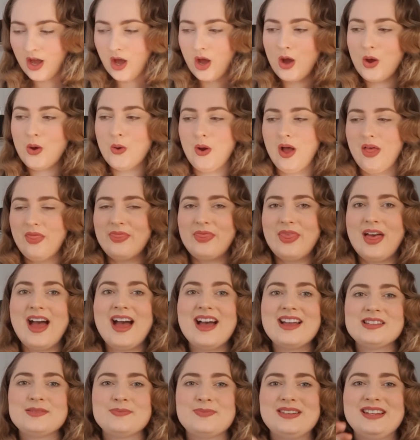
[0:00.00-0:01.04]
Oh, and that
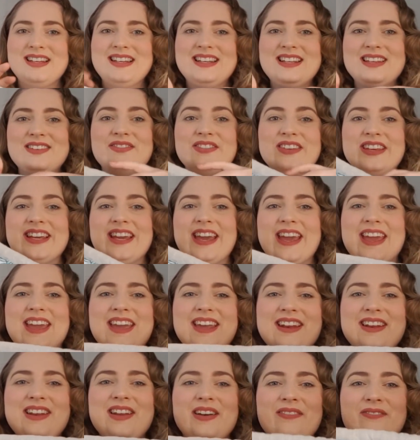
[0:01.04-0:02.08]
has been living
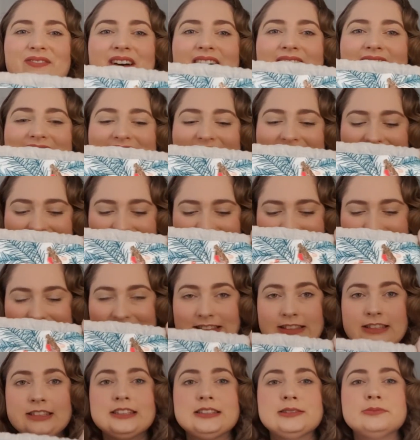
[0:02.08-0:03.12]
in my
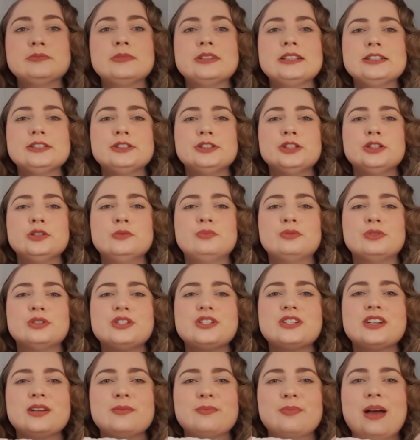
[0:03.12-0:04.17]
new
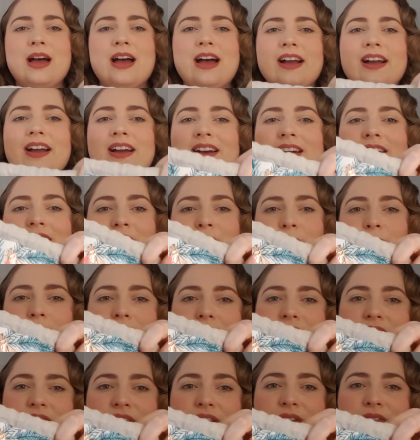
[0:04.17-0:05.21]
project bag by
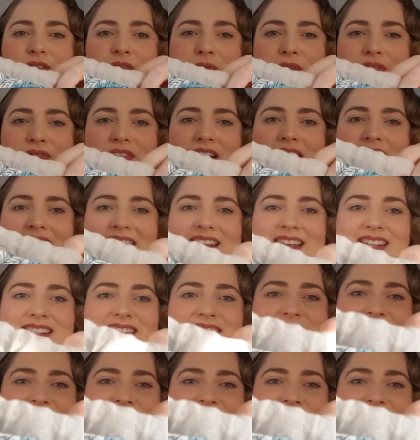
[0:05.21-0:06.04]
So Sweet Violet